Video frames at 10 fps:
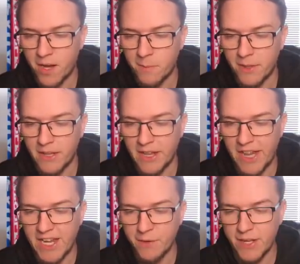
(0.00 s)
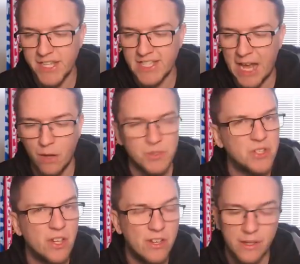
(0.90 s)
I believe it is
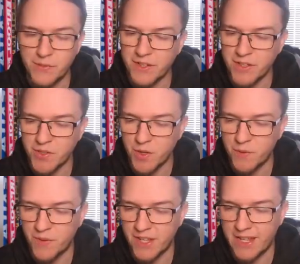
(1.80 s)
Hausner lifting the trophy,